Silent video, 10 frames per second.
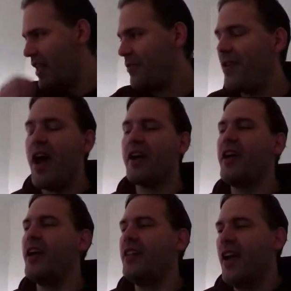And we
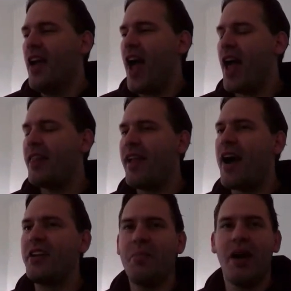again
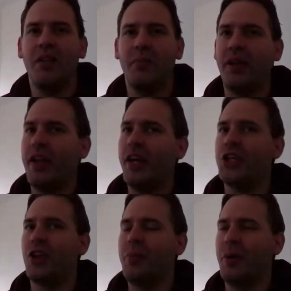attack the
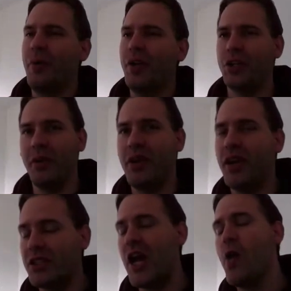multiplication operation,
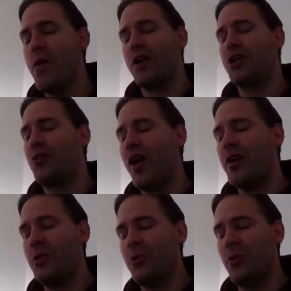because now we are
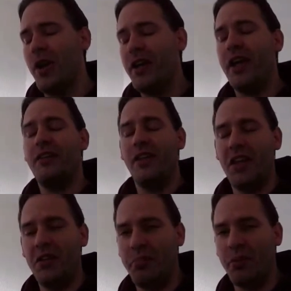trying to get the
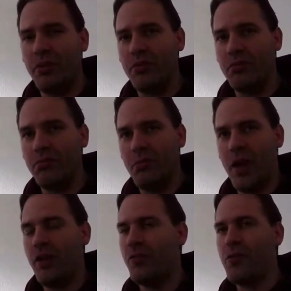input.
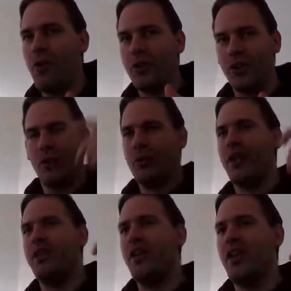And of course, to
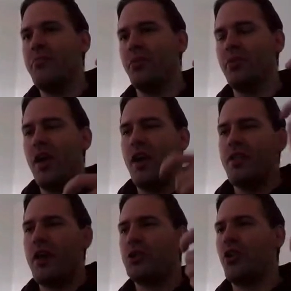get the input,
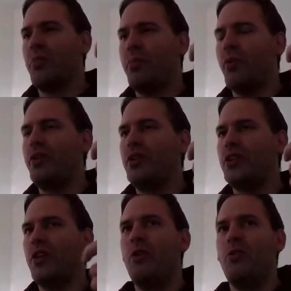natural point
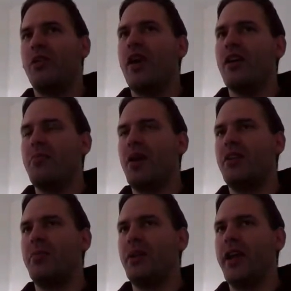is to attack the
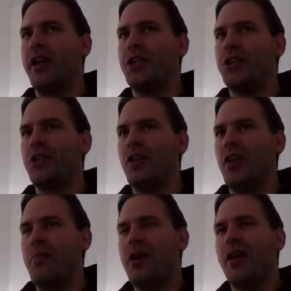multiplication,
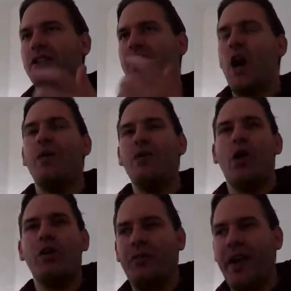because now we
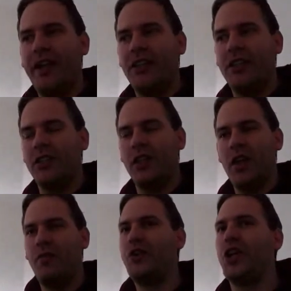know the weights,
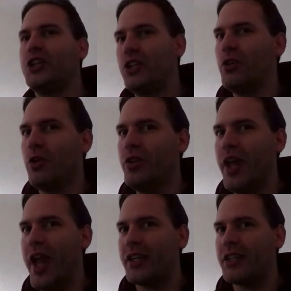we just don't know
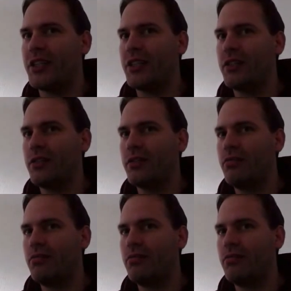the x.